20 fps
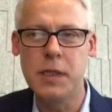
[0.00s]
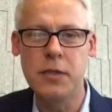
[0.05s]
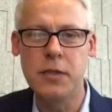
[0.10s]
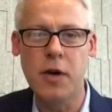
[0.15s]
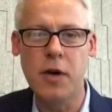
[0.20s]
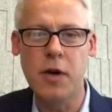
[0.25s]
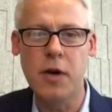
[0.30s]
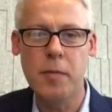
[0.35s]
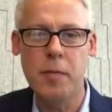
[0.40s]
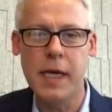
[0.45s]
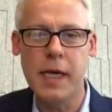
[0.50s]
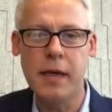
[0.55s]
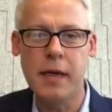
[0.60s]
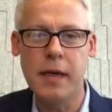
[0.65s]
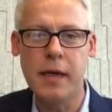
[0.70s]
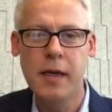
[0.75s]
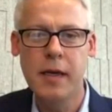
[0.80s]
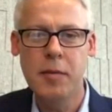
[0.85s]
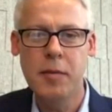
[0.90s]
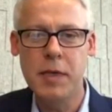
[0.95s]
dropping.
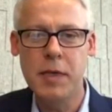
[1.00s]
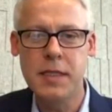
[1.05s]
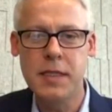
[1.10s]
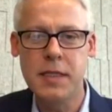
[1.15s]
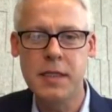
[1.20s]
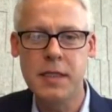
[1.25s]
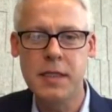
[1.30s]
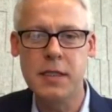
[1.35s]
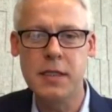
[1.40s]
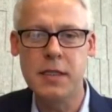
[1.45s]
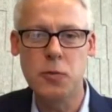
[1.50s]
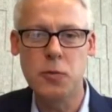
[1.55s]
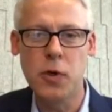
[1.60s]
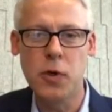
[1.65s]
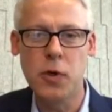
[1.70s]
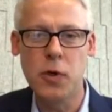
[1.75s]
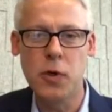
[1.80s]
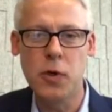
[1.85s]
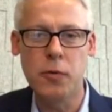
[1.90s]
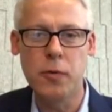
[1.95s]
Businesses
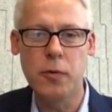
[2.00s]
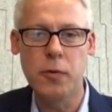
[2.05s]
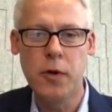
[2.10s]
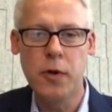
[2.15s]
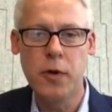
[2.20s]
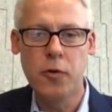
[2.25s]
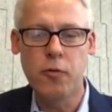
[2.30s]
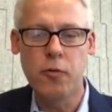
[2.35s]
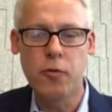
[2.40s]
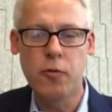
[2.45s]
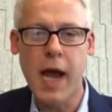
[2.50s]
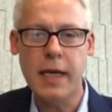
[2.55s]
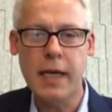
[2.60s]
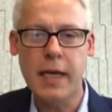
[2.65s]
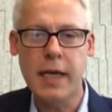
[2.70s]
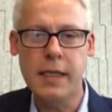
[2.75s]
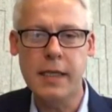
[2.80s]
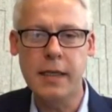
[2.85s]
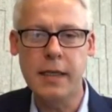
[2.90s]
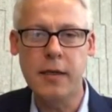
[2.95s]
were
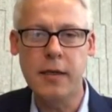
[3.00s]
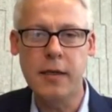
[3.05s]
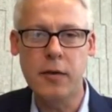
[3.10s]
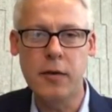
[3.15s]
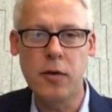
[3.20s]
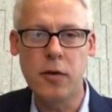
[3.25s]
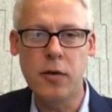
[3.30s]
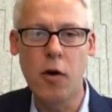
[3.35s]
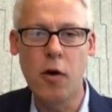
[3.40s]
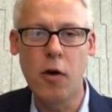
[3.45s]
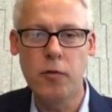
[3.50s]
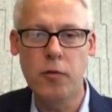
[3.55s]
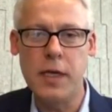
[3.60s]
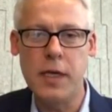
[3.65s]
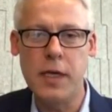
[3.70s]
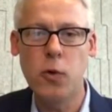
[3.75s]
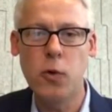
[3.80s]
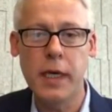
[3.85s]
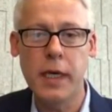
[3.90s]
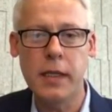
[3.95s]
reacting hopefully
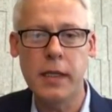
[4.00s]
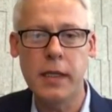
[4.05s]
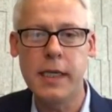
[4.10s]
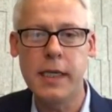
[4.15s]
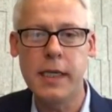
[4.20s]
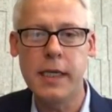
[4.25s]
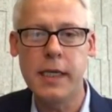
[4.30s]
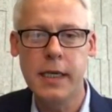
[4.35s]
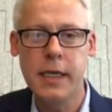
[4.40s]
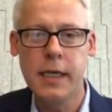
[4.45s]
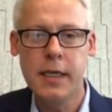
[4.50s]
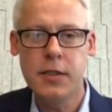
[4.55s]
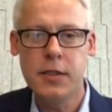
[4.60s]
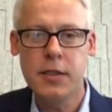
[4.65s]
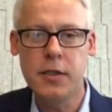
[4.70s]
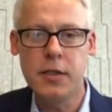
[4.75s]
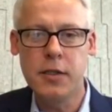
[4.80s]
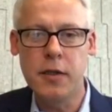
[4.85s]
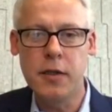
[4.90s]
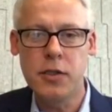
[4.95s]
quickly
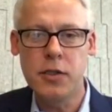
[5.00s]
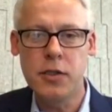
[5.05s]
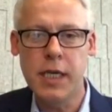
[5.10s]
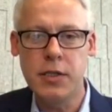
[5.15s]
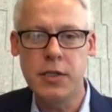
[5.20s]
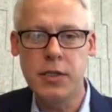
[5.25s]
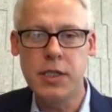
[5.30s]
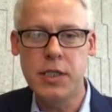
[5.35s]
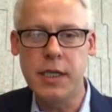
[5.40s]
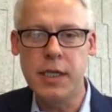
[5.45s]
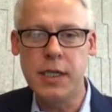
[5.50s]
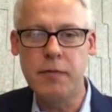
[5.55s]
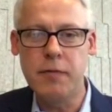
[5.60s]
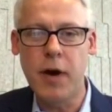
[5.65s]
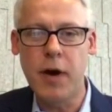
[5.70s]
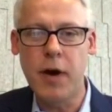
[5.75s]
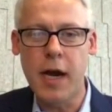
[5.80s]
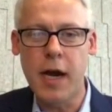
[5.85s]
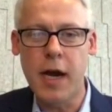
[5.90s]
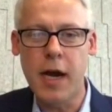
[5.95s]
to the changing
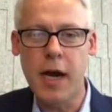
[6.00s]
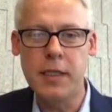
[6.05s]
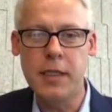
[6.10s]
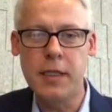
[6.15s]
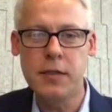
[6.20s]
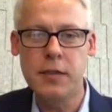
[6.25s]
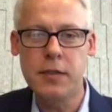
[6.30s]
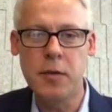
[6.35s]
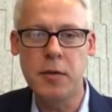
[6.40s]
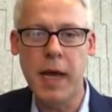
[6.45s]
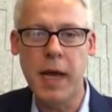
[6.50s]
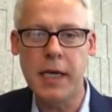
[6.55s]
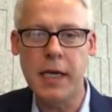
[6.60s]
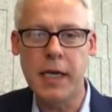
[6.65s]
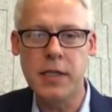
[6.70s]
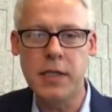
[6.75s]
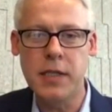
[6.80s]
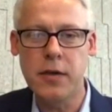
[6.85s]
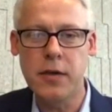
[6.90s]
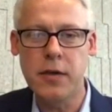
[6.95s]
environment to
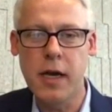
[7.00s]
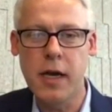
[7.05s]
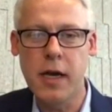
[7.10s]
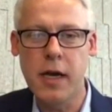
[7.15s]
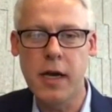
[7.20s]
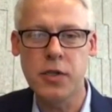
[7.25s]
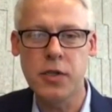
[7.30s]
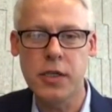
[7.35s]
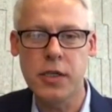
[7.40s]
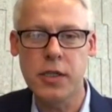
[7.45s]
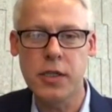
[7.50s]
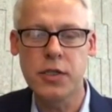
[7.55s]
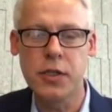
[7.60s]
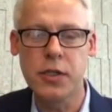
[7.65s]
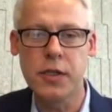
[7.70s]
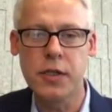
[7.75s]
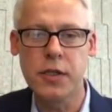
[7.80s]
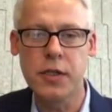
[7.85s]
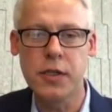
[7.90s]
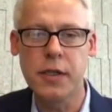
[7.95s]
manage their cost
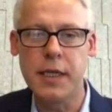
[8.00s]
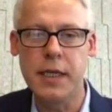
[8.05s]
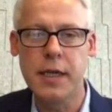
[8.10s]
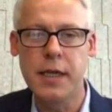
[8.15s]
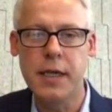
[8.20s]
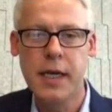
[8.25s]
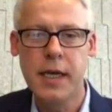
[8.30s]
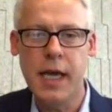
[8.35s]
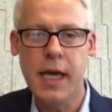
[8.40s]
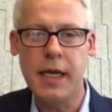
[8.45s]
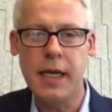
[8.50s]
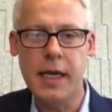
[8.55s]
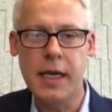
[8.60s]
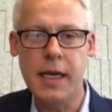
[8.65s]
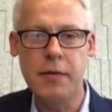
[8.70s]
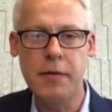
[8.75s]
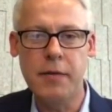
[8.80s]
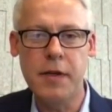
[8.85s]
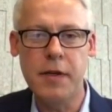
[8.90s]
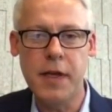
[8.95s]
structure and, and get
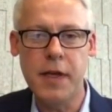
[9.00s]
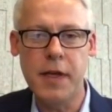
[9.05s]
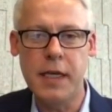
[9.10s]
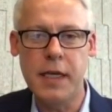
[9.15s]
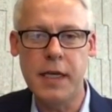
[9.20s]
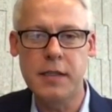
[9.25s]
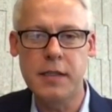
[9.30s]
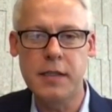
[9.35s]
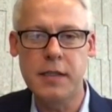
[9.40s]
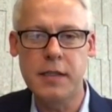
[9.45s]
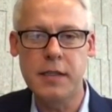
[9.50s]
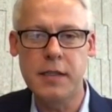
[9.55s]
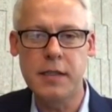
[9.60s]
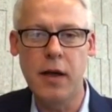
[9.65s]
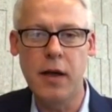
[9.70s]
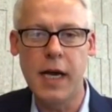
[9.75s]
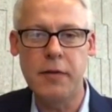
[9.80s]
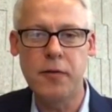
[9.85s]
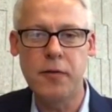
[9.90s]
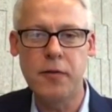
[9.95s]
everything into
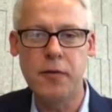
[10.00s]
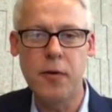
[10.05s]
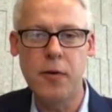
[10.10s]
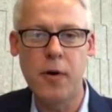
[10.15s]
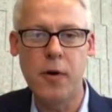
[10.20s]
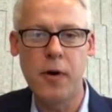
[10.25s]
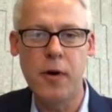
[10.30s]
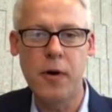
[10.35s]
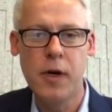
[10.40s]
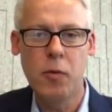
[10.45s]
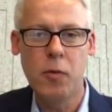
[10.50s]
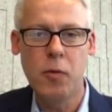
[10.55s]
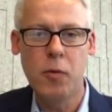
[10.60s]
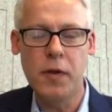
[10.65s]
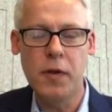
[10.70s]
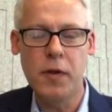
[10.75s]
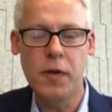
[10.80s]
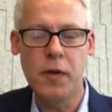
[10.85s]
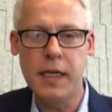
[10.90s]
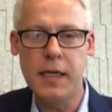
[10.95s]
line for
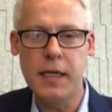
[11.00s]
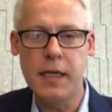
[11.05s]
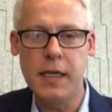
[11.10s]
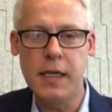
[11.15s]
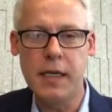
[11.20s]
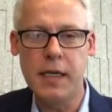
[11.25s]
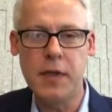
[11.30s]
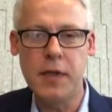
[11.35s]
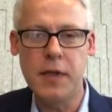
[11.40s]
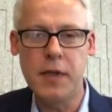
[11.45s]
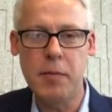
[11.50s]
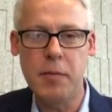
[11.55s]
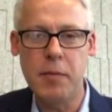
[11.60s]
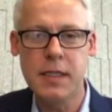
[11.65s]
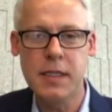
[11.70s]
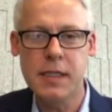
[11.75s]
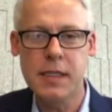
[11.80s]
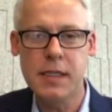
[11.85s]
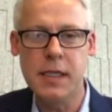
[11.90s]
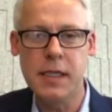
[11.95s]
what they needed for their
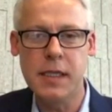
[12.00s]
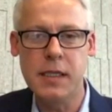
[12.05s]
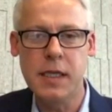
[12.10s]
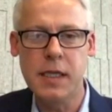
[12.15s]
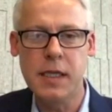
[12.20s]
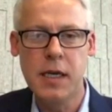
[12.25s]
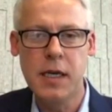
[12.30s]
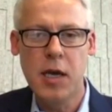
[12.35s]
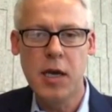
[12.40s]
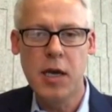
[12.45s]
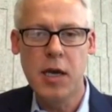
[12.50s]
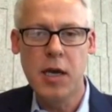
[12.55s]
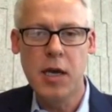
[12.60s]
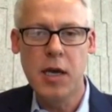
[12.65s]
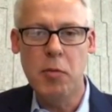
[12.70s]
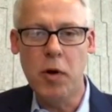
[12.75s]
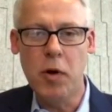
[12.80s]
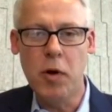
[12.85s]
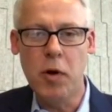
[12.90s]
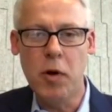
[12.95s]
businesses. But
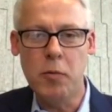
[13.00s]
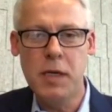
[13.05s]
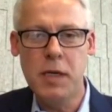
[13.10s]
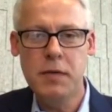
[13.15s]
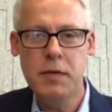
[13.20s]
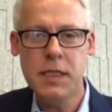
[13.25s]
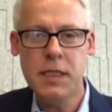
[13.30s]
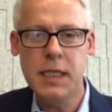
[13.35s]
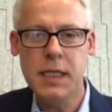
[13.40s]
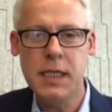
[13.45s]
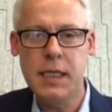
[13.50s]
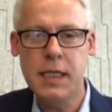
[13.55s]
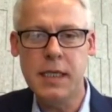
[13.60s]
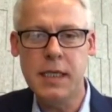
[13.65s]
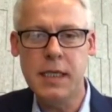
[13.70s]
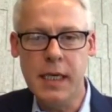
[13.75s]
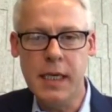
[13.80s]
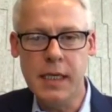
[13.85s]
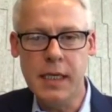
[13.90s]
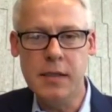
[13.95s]
what we've seen
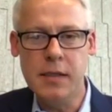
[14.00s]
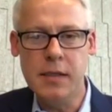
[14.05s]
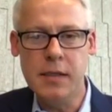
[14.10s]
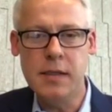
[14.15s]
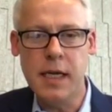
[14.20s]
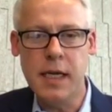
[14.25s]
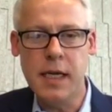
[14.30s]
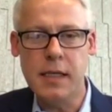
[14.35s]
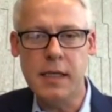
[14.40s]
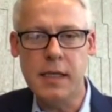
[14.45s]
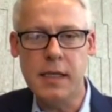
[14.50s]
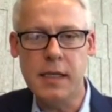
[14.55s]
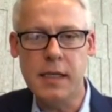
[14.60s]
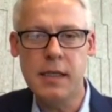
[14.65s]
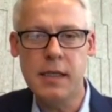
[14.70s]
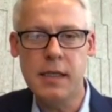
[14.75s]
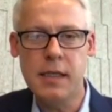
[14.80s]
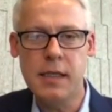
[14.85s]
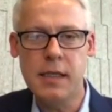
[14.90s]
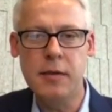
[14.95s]
is that
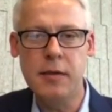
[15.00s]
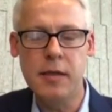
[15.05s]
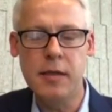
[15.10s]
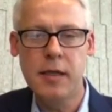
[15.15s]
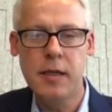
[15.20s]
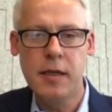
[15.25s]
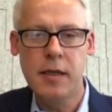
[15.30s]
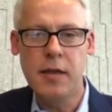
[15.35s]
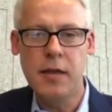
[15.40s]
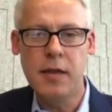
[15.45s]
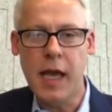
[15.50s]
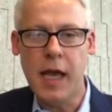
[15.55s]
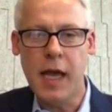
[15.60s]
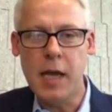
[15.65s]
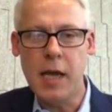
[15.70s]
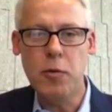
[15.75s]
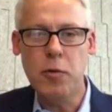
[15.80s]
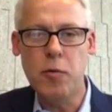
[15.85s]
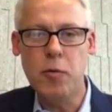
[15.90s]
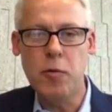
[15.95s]
in the
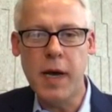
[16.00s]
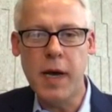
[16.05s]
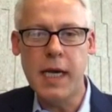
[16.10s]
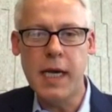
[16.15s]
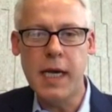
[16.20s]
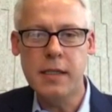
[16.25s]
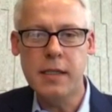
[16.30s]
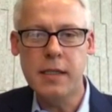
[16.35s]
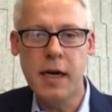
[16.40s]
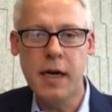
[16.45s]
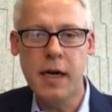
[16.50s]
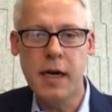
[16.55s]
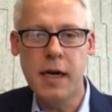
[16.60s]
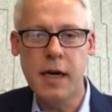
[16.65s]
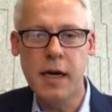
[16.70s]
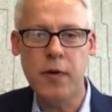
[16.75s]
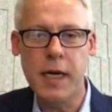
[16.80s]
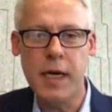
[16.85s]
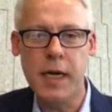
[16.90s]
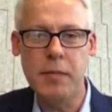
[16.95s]
April May
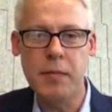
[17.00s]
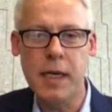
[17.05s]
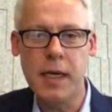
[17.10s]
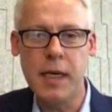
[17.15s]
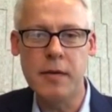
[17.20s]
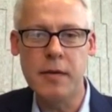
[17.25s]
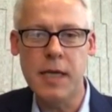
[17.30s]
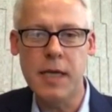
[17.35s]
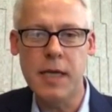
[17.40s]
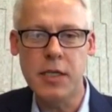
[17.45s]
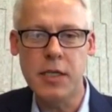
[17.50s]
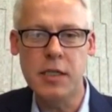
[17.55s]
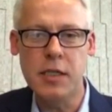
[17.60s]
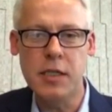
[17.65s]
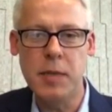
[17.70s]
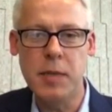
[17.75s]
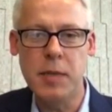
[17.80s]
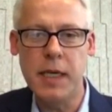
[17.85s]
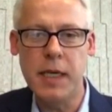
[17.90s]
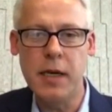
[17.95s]
timeframe, there's
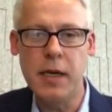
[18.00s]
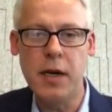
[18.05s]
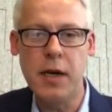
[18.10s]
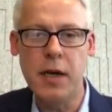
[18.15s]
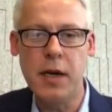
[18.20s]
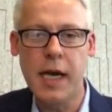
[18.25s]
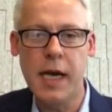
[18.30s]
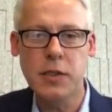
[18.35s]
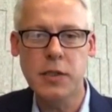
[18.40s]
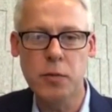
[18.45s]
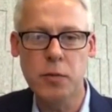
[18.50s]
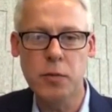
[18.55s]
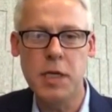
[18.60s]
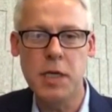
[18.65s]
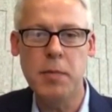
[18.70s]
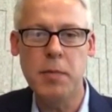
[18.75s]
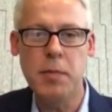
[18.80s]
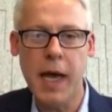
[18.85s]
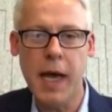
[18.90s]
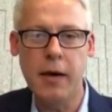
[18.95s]
actually been a nice
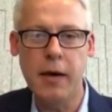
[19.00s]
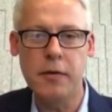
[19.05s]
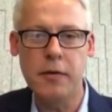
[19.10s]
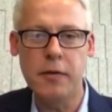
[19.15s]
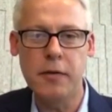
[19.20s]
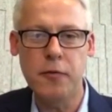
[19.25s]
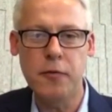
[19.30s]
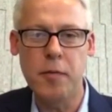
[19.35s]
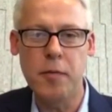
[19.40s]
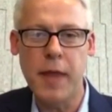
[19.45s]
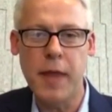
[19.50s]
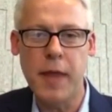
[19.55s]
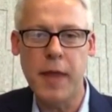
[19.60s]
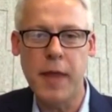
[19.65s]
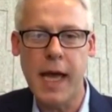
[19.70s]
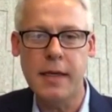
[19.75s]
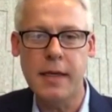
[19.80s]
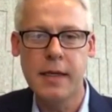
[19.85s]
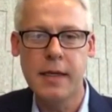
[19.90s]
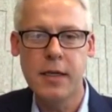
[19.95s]
rebound from
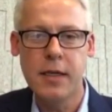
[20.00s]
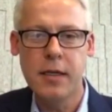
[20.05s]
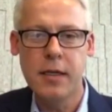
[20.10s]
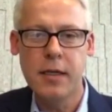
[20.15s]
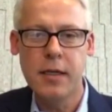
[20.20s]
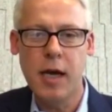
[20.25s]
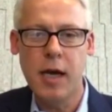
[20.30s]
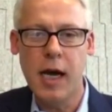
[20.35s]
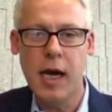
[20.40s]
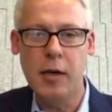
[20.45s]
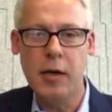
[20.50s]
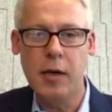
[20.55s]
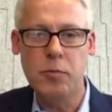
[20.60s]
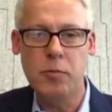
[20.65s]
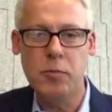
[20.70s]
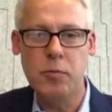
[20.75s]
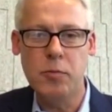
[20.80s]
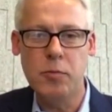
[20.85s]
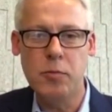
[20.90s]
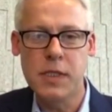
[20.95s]
that uh,
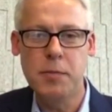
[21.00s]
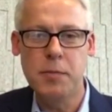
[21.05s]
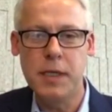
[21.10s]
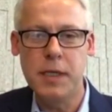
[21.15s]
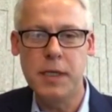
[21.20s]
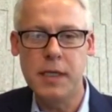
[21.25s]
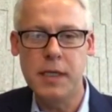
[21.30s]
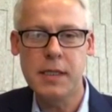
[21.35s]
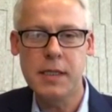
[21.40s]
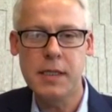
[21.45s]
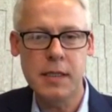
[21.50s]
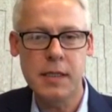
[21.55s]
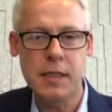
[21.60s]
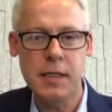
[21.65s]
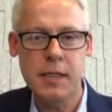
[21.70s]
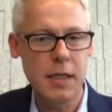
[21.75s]
precipitous